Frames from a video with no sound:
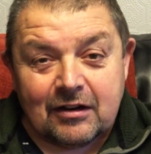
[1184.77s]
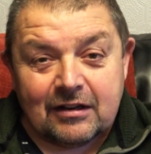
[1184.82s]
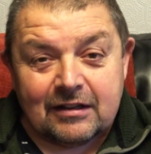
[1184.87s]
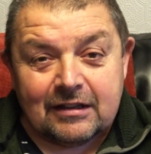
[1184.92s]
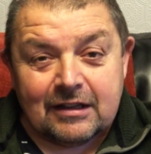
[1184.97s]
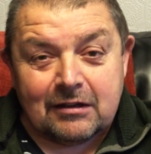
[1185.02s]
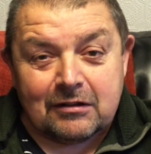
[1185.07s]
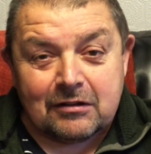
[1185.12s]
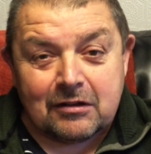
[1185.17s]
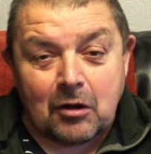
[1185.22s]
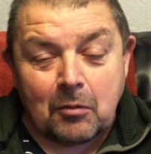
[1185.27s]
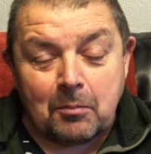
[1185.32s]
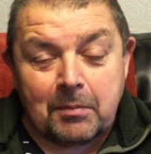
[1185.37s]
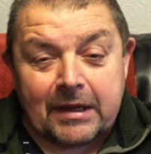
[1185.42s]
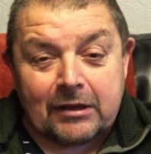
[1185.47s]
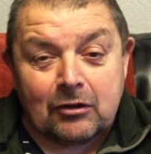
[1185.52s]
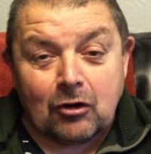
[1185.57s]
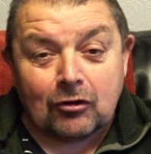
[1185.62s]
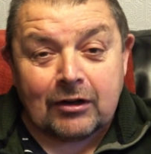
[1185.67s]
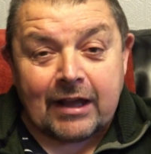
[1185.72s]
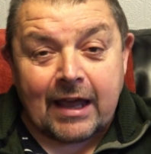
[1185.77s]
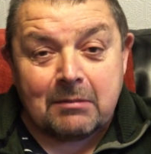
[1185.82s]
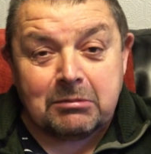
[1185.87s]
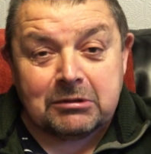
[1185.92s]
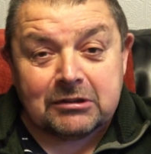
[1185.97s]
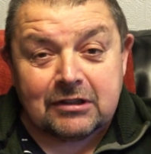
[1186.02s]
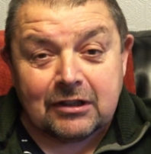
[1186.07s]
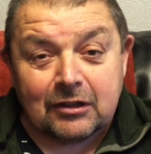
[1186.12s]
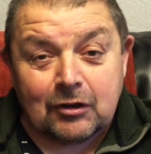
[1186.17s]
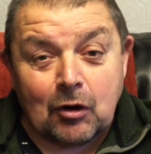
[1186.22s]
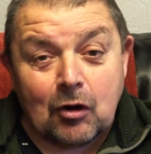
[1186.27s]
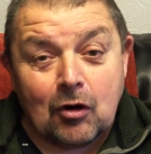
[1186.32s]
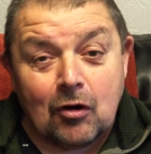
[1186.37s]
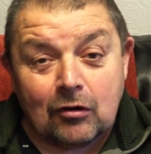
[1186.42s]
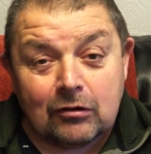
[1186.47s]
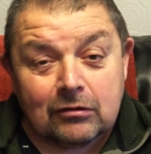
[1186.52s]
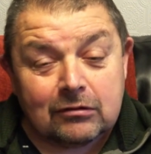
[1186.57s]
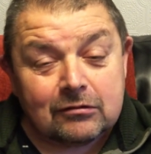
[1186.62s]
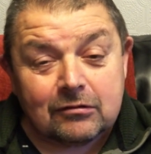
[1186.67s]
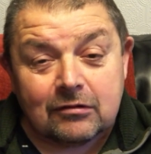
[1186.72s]
you being unable to
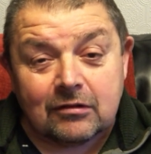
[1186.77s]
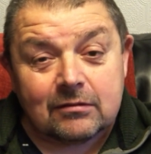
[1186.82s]
go